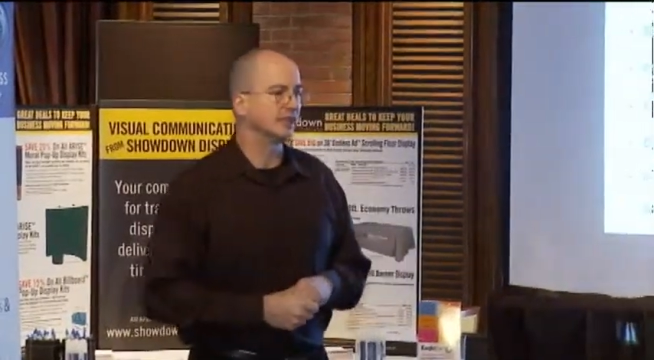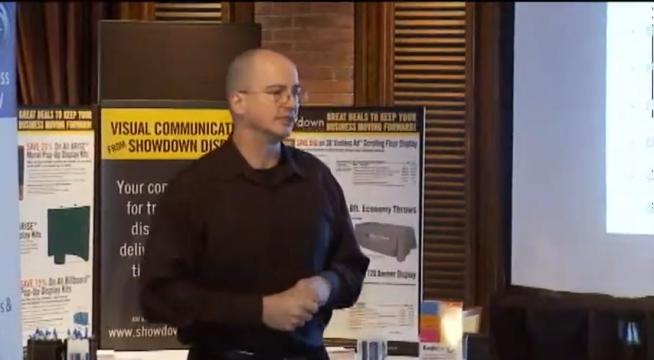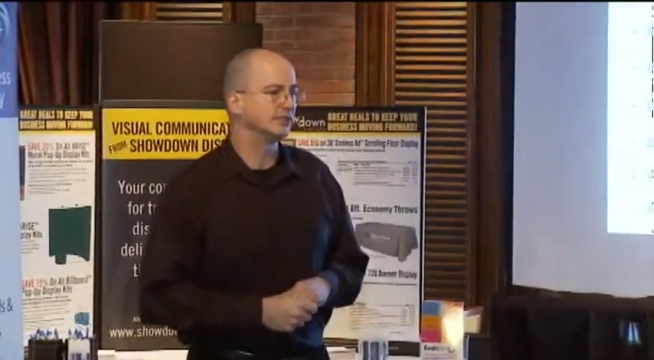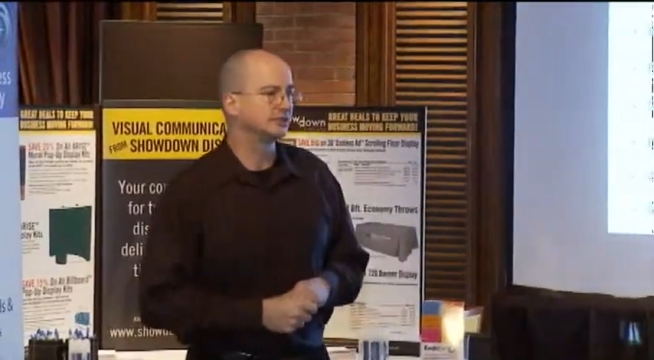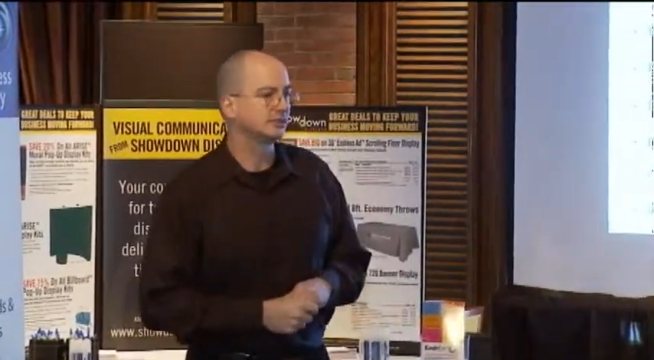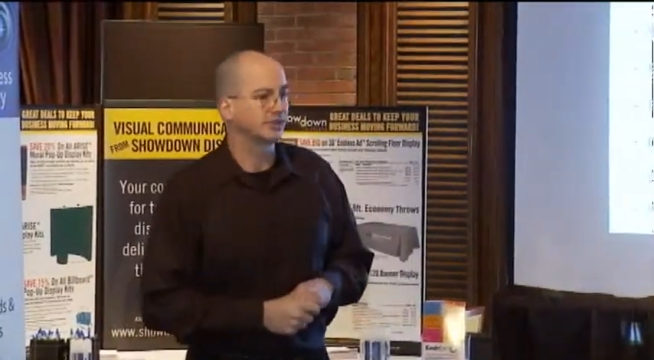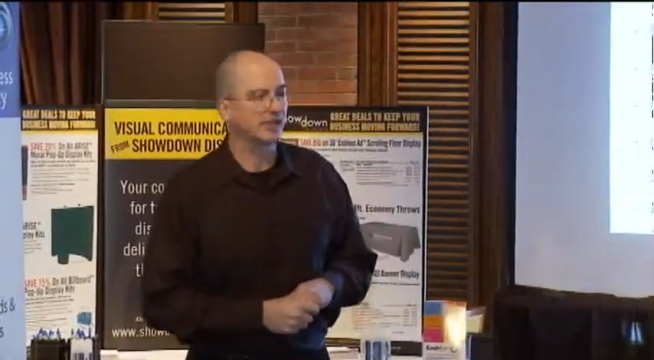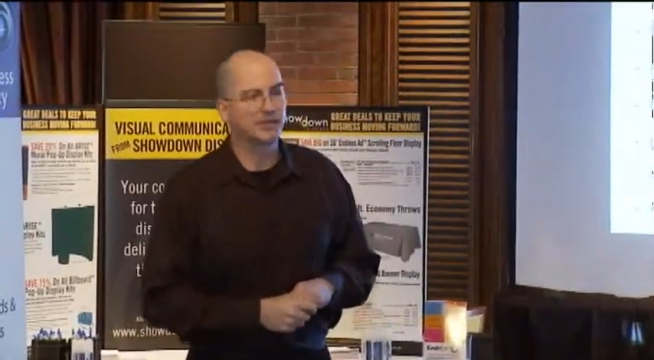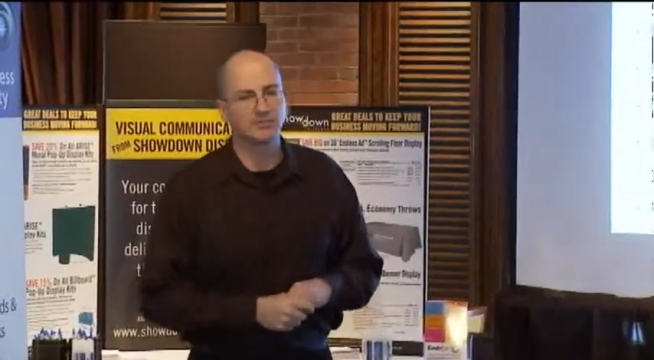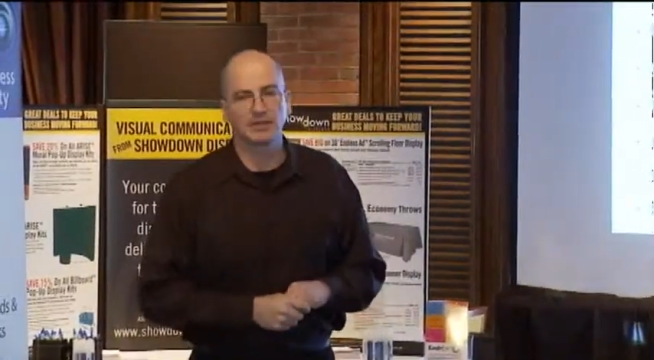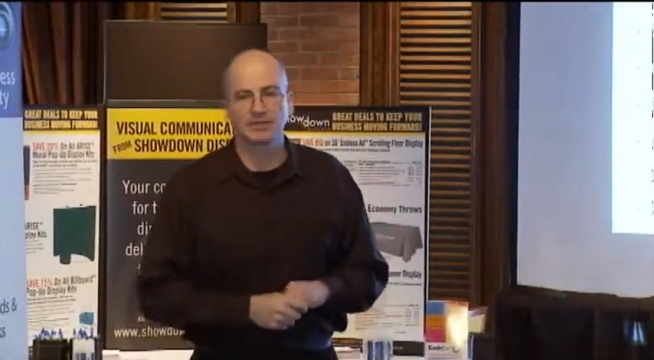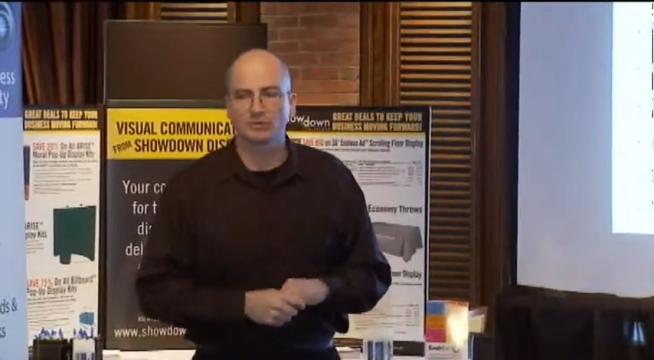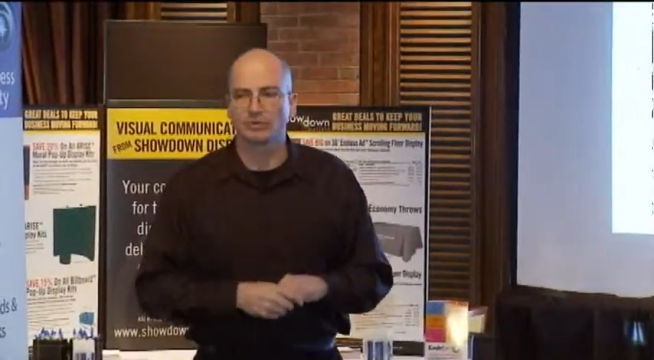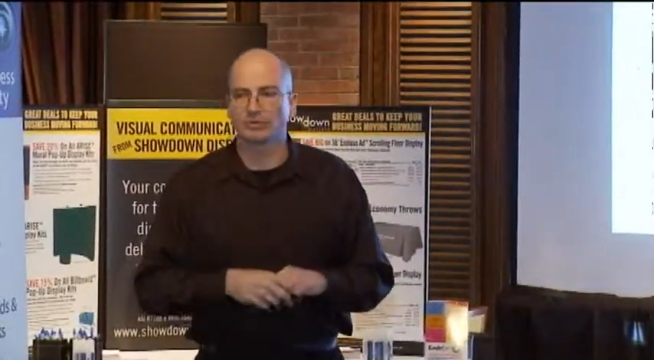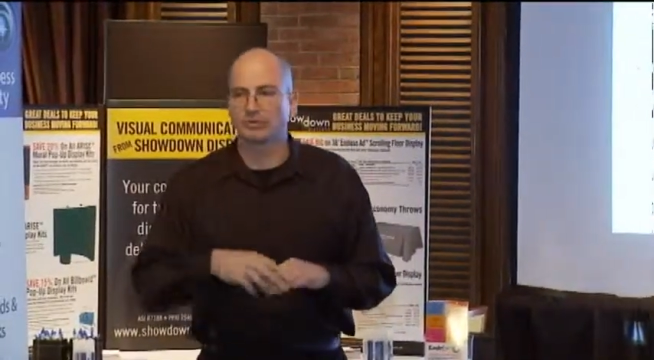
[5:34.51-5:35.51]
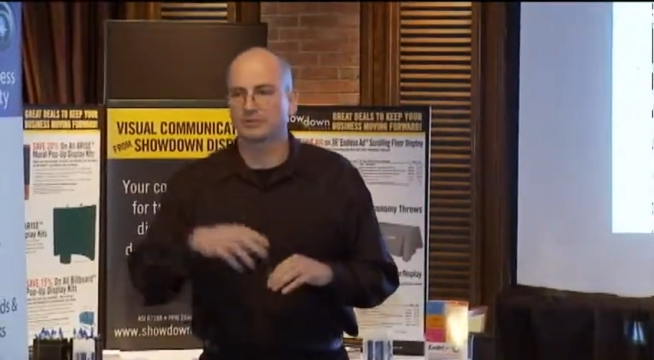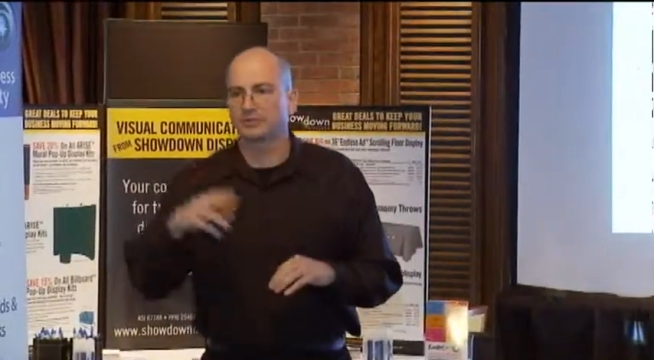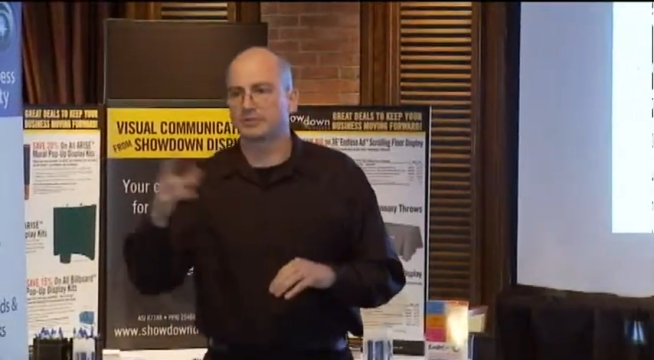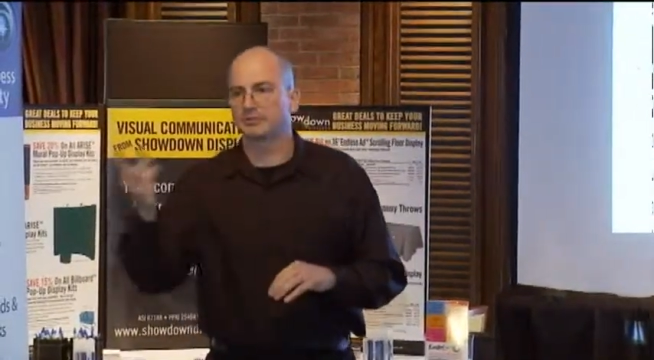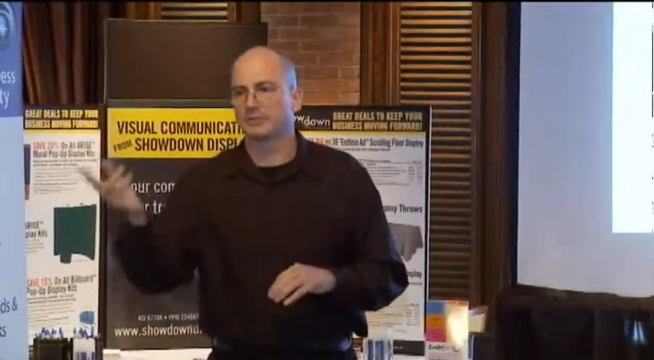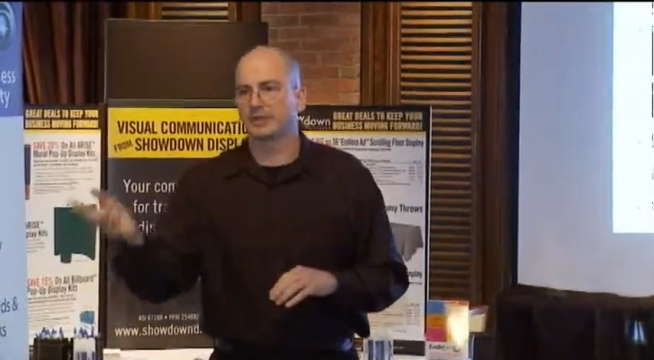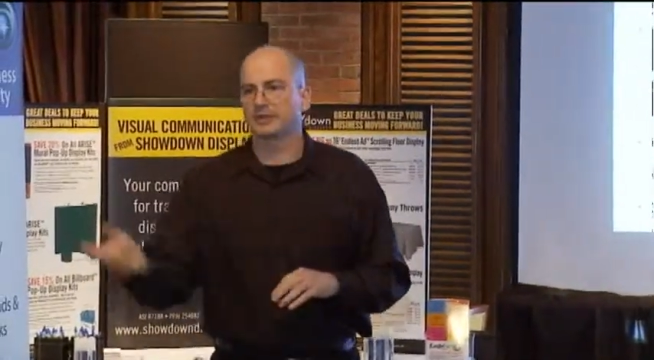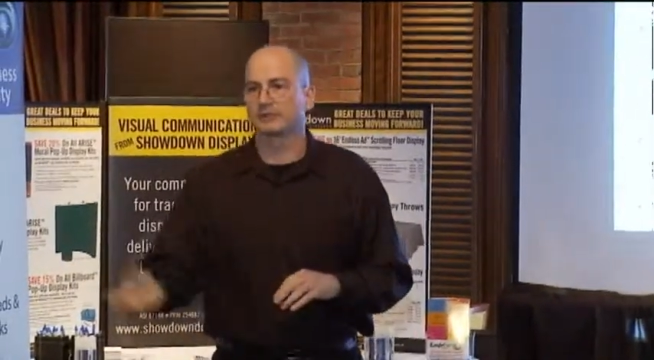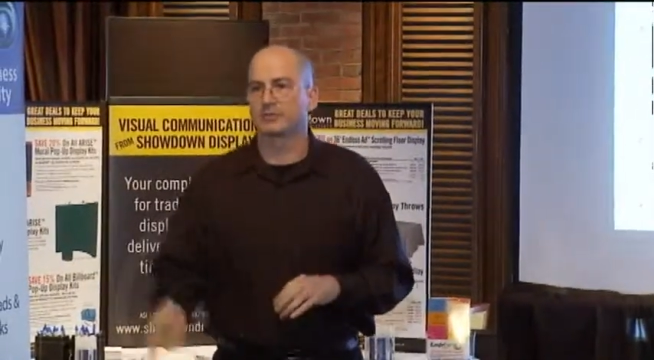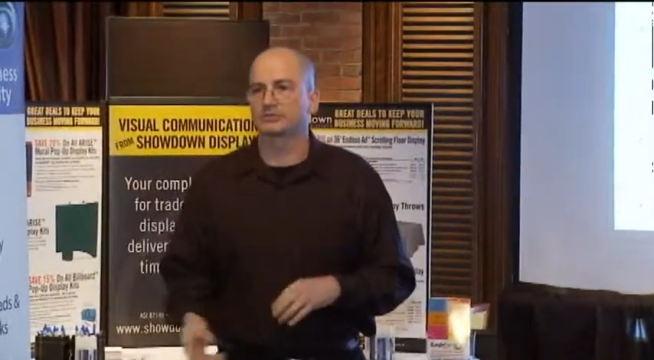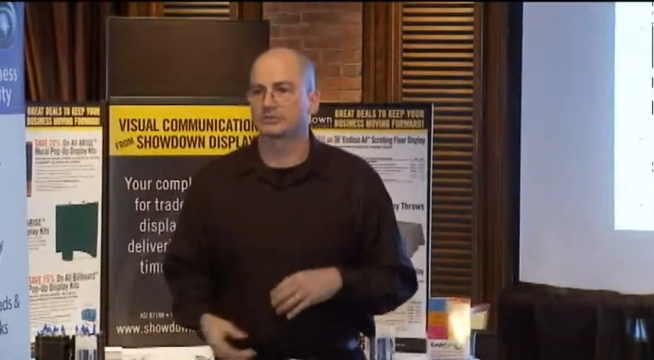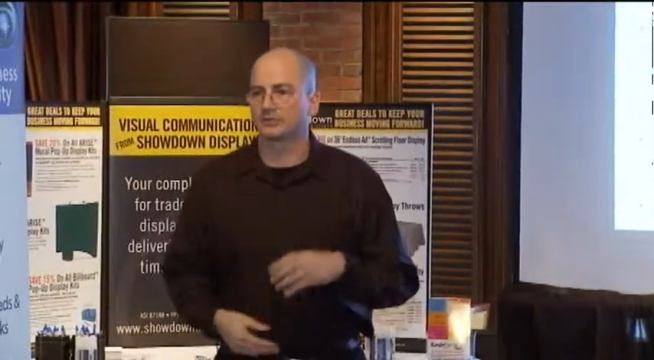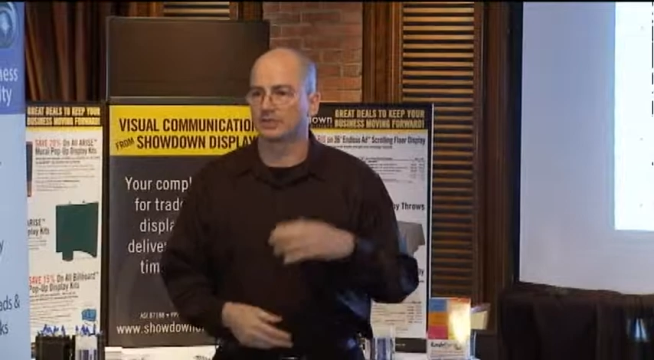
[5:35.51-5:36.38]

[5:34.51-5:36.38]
and just say, hey, by the way, we're going to be at the Mega Mixer